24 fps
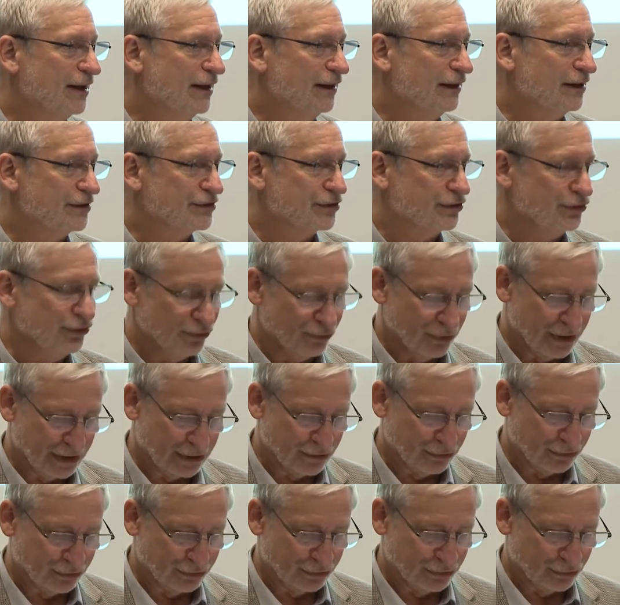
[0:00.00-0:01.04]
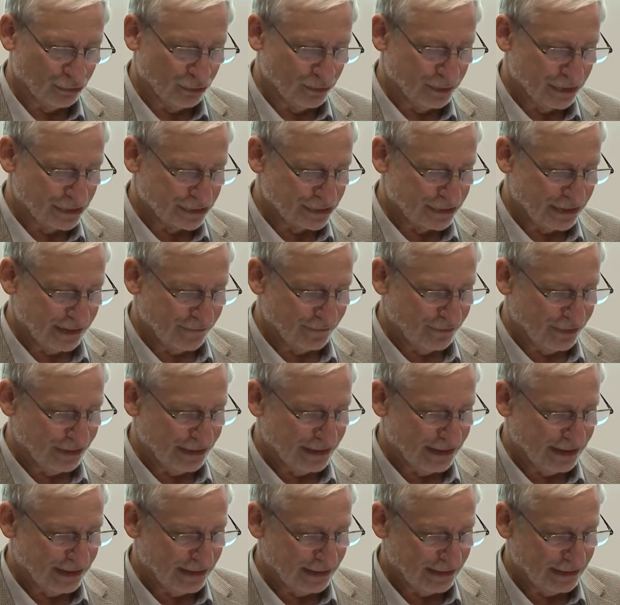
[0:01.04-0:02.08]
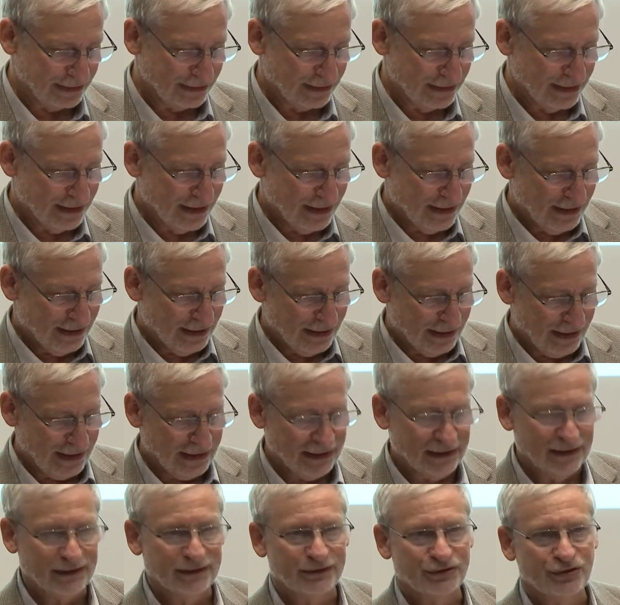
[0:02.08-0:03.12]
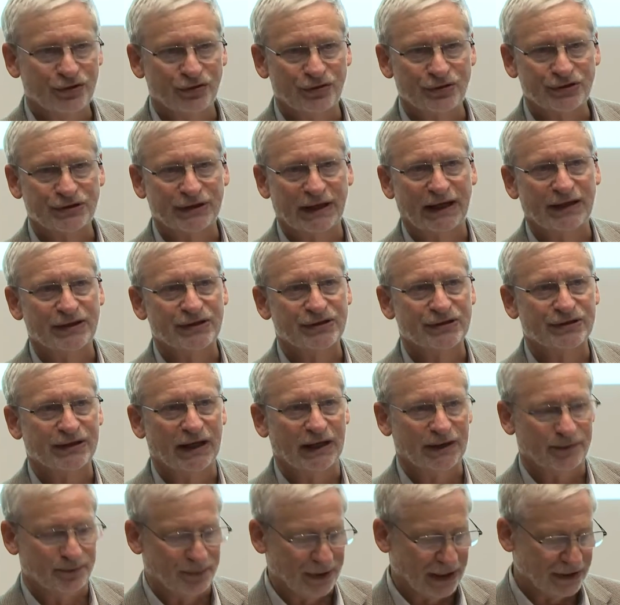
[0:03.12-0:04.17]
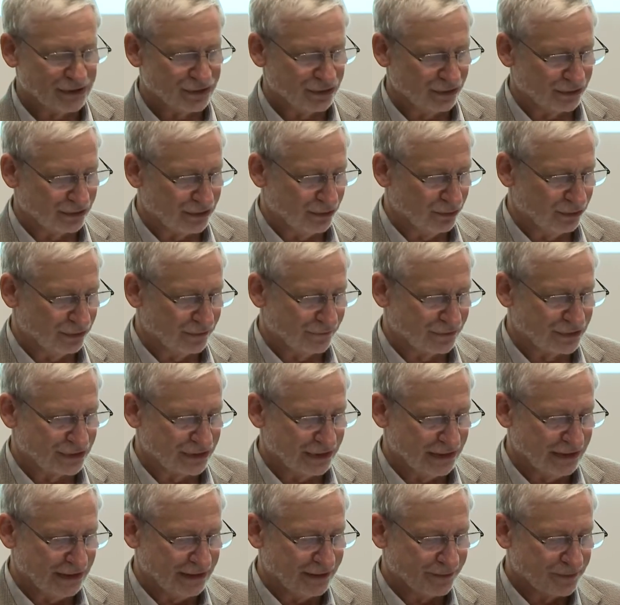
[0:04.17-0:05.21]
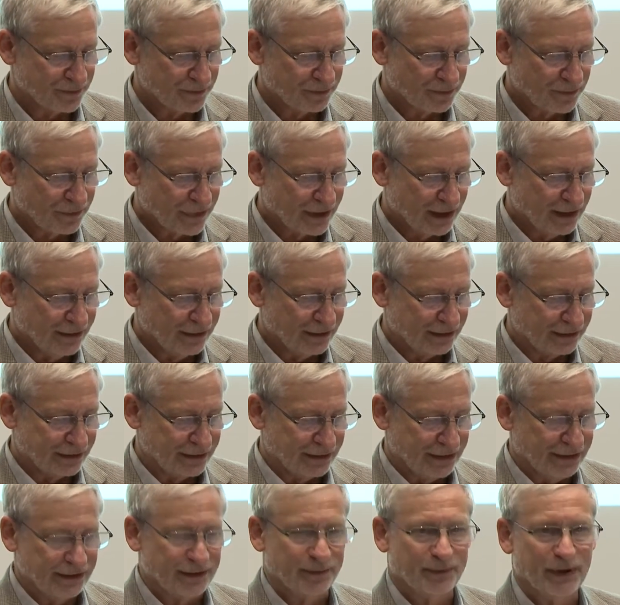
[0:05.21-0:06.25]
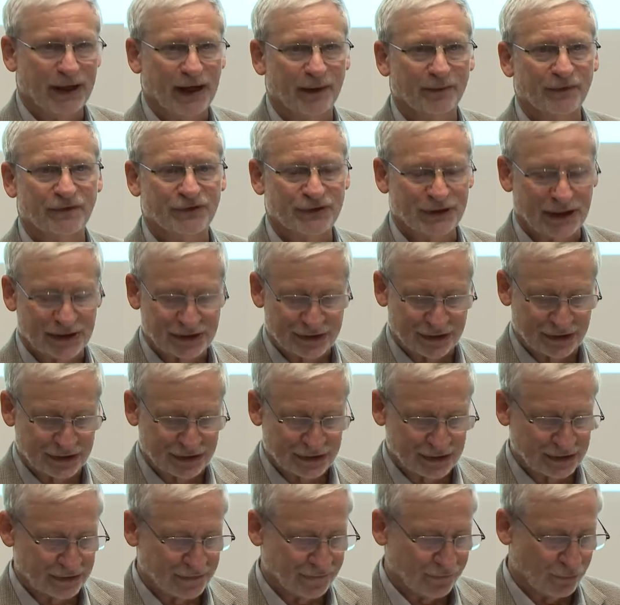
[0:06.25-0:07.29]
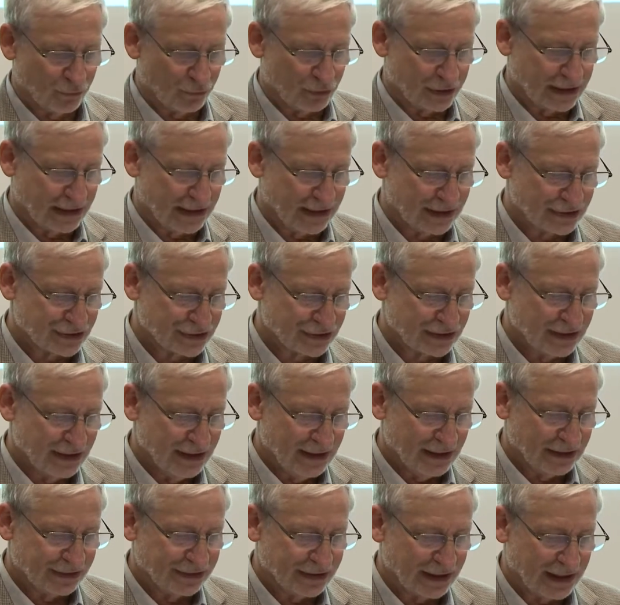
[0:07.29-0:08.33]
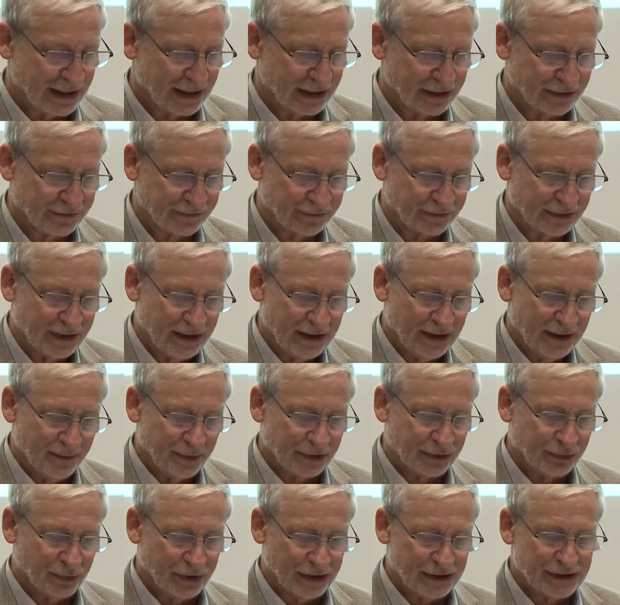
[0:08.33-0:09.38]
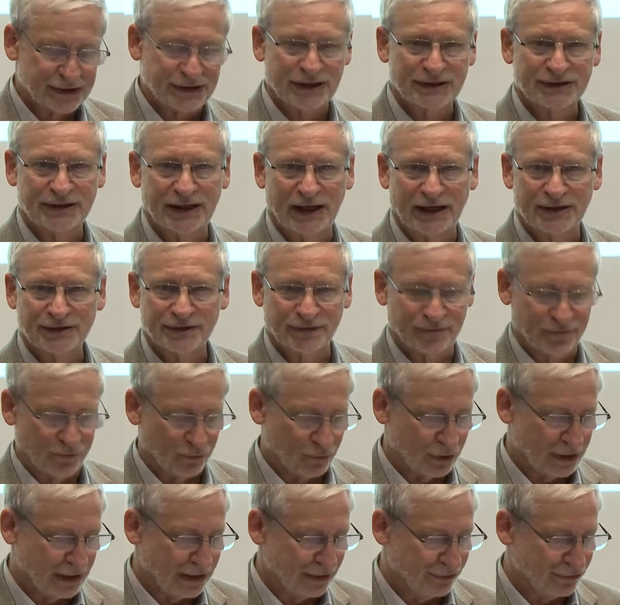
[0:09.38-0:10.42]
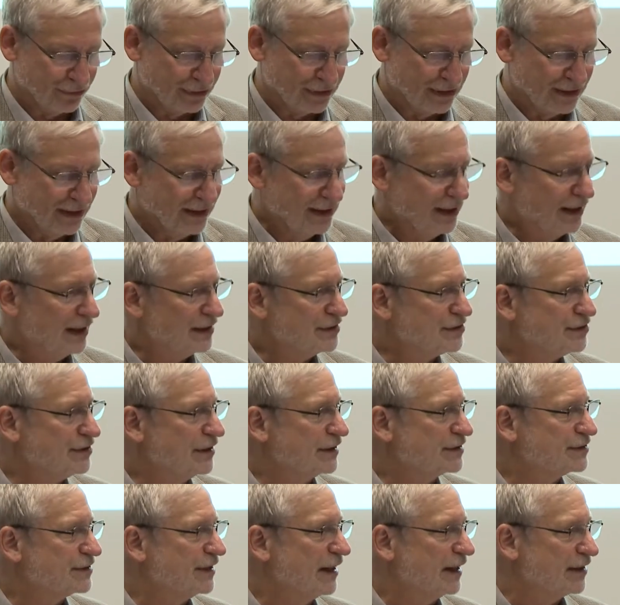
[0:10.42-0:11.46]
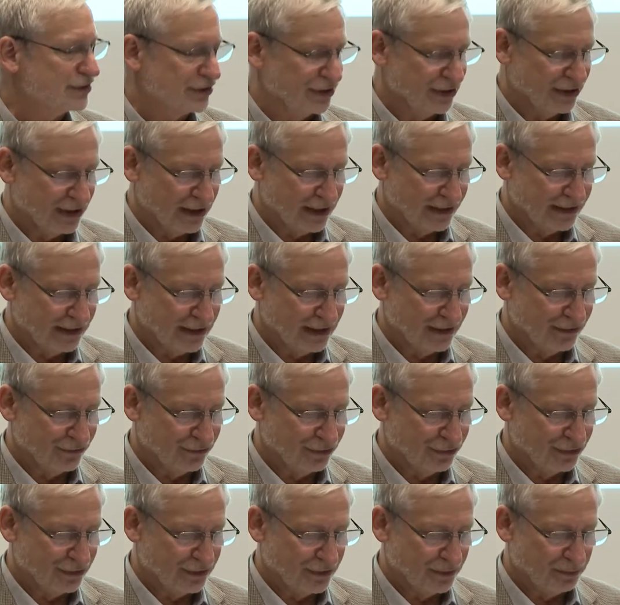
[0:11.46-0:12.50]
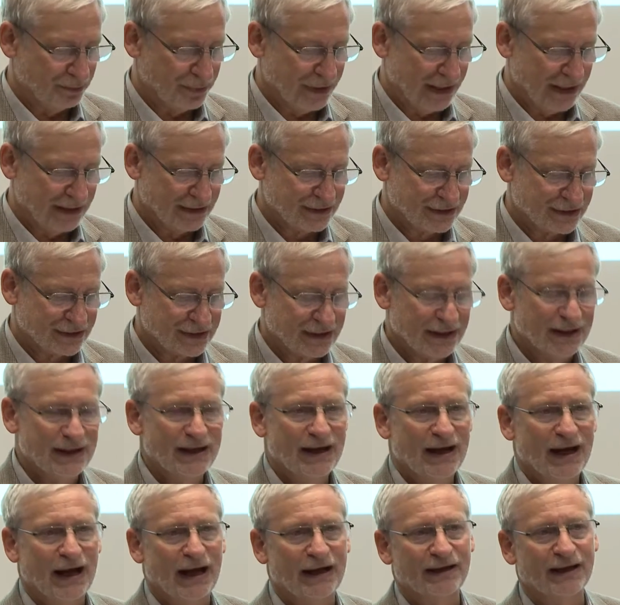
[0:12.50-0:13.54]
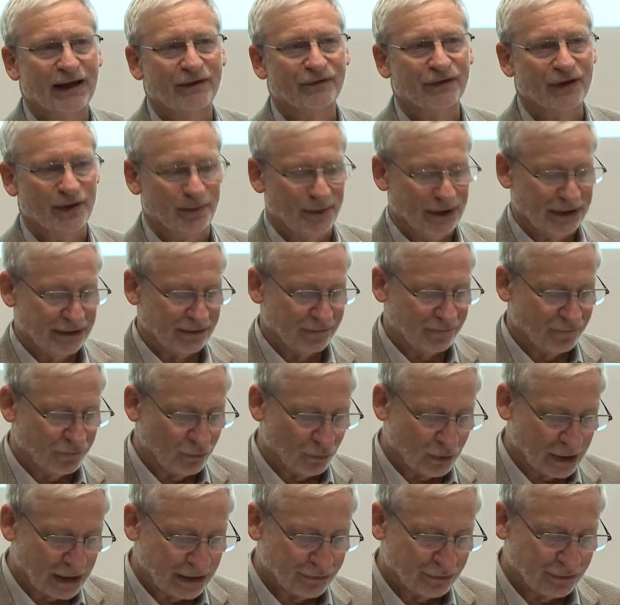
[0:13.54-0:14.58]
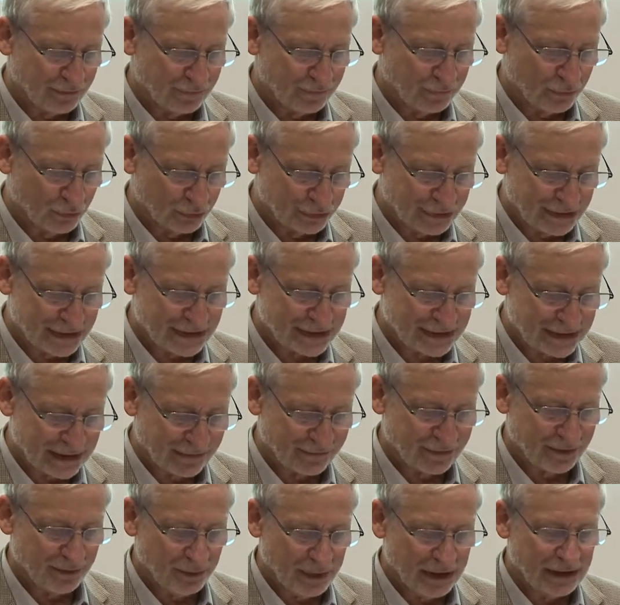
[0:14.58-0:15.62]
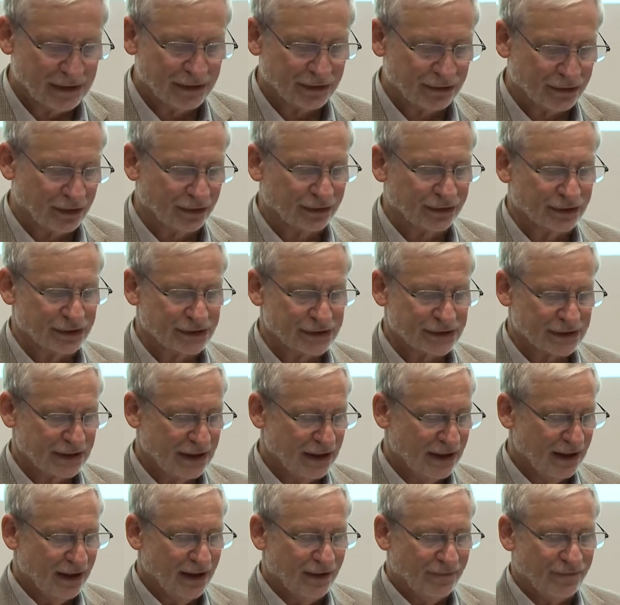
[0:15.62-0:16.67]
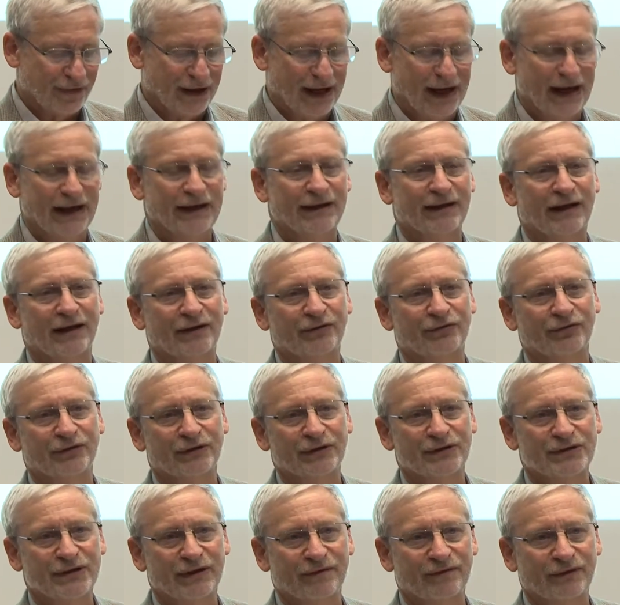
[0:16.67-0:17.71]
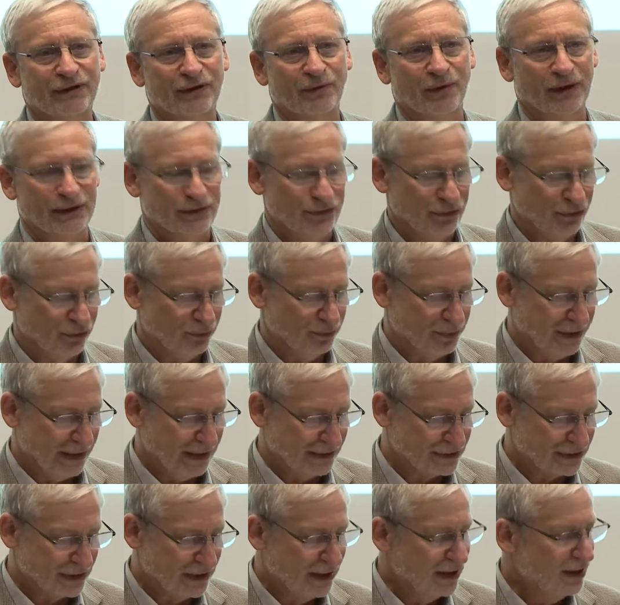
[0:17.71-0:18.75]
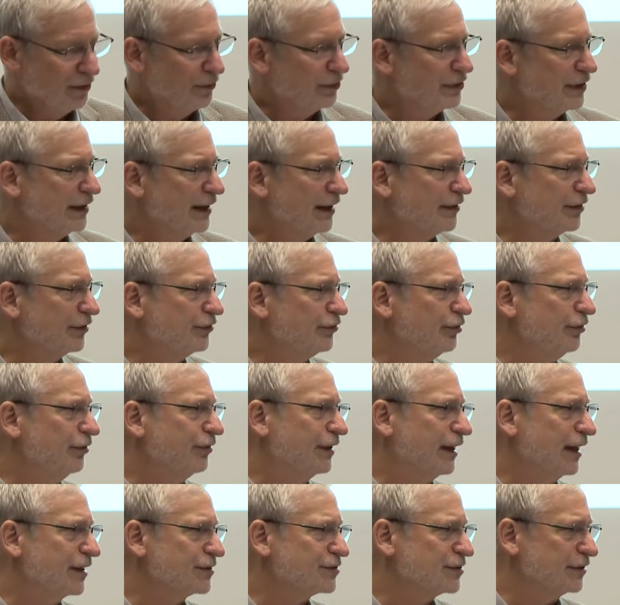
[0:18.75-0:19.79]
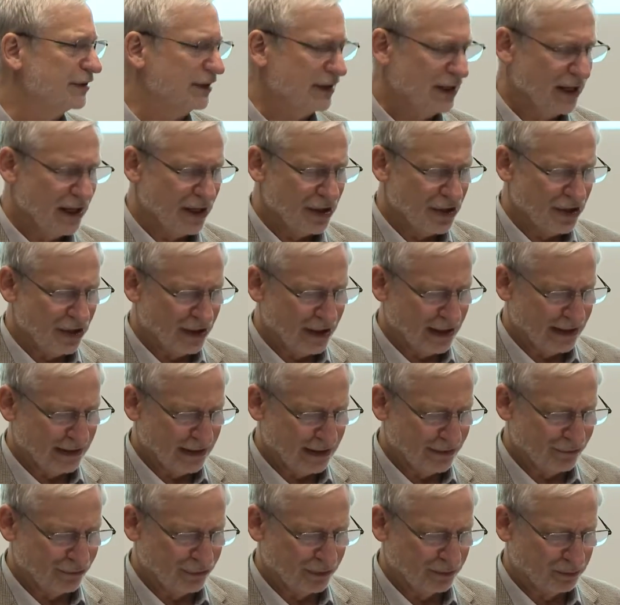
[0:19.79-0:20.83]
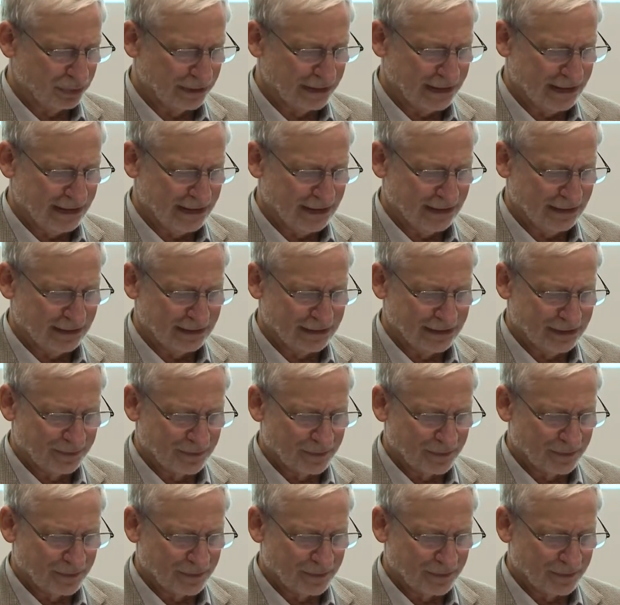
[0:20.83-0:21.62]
There's a new record almost every day. In Tuesday's state budget, you will have seen that the Department of Justice has forecast a target of between 6,400 and 6,900 beds, and they've committed $447 million for 871 new beds, with another 2,900 planned.